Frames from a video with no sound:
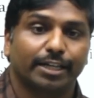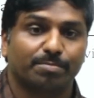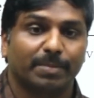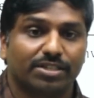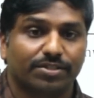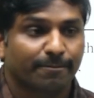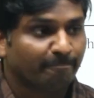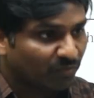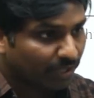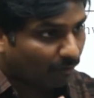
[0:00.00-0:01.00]
means
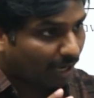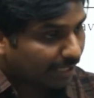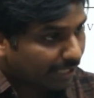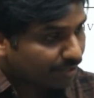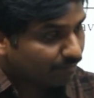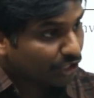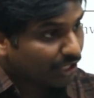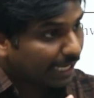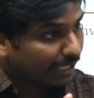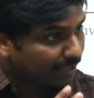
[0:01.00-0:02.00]
warheads which
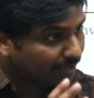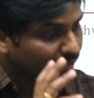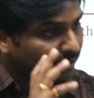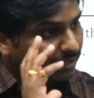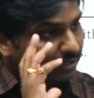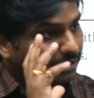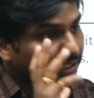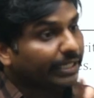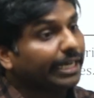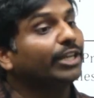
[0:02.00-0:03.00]
carries the
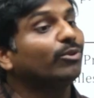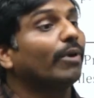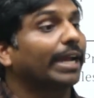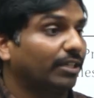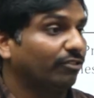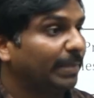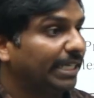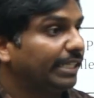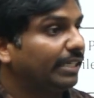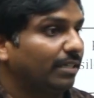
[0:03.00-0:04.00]
radioactive
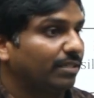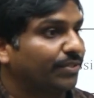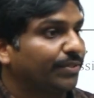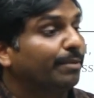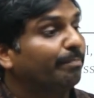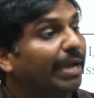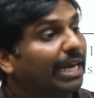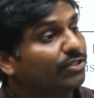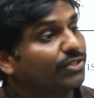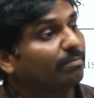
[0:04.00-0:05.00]
materials.
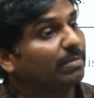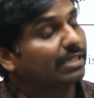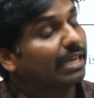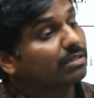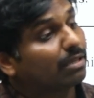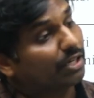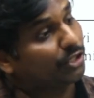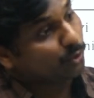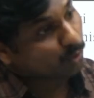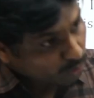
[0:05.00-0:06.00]
Ballistic missiles are
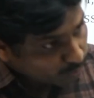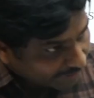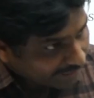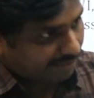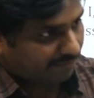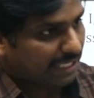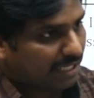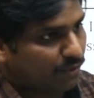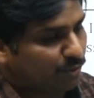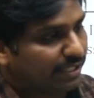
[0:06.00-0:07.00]
usually, we are
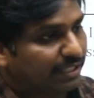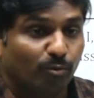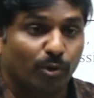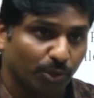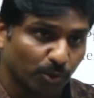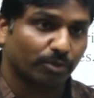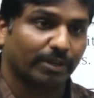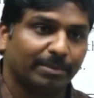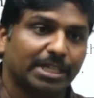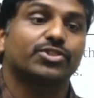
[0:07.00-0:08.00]
using the word usually
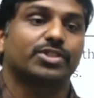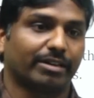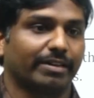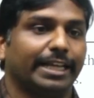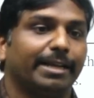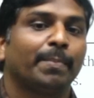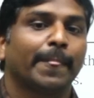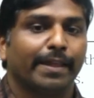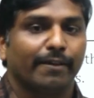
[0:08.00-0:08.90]
means generally, for